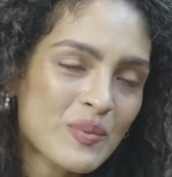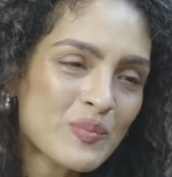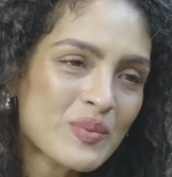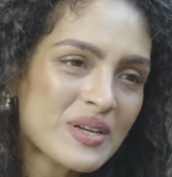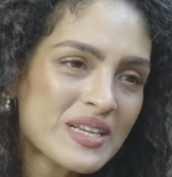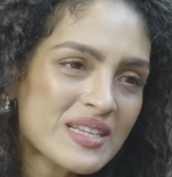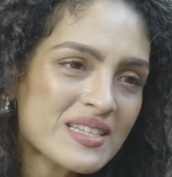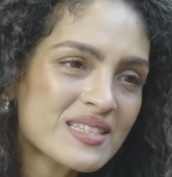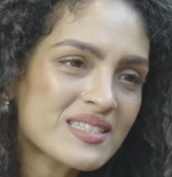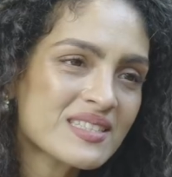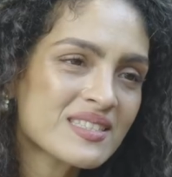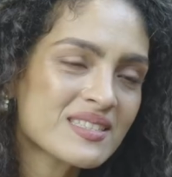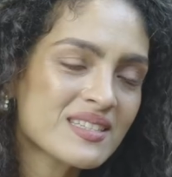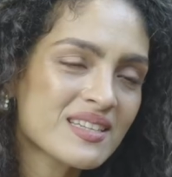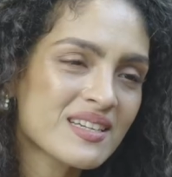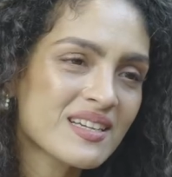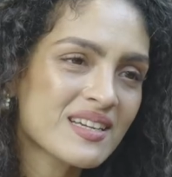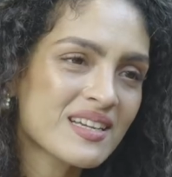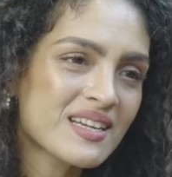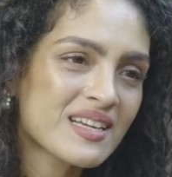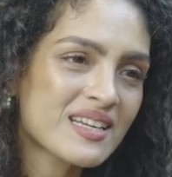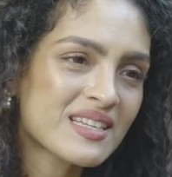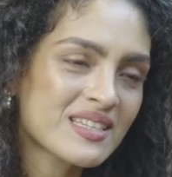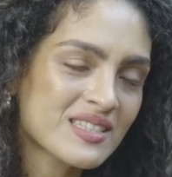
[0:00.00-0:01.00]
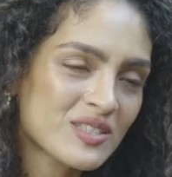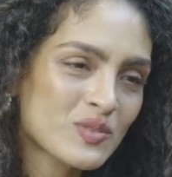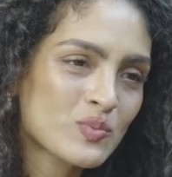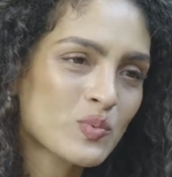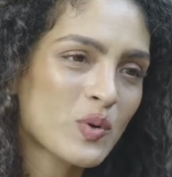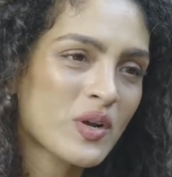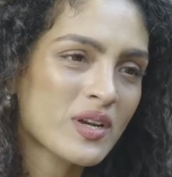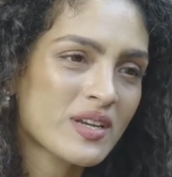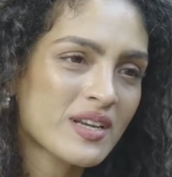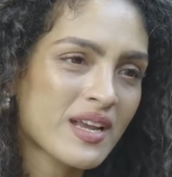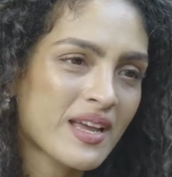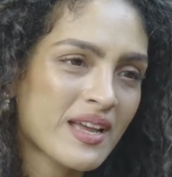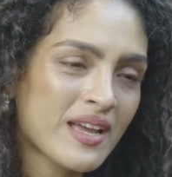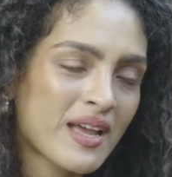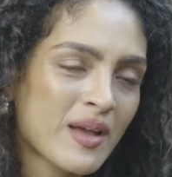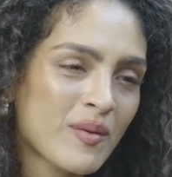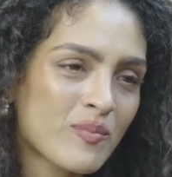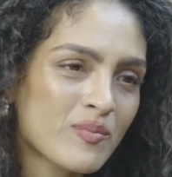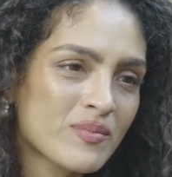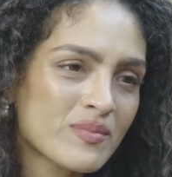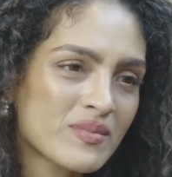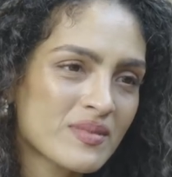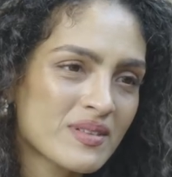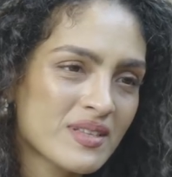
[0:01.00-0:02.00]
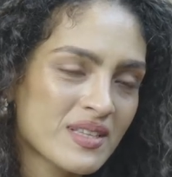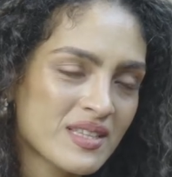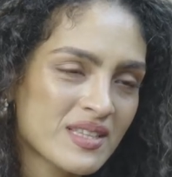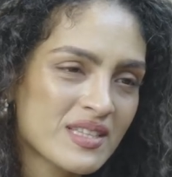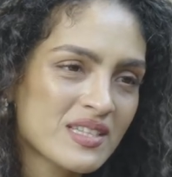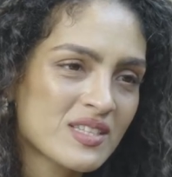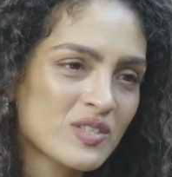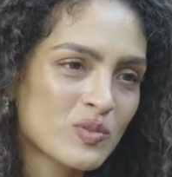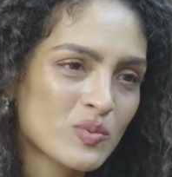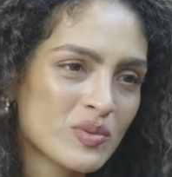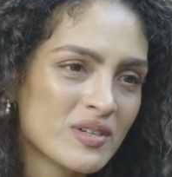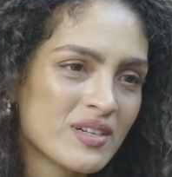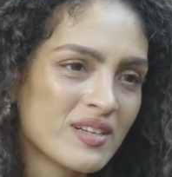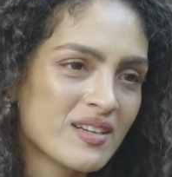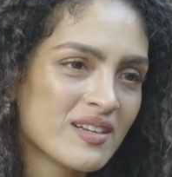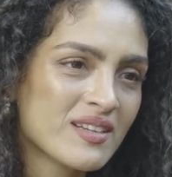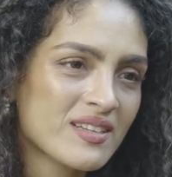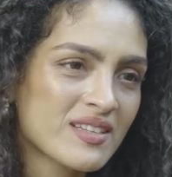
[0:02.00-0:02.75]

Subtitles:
But it is what I am in this world.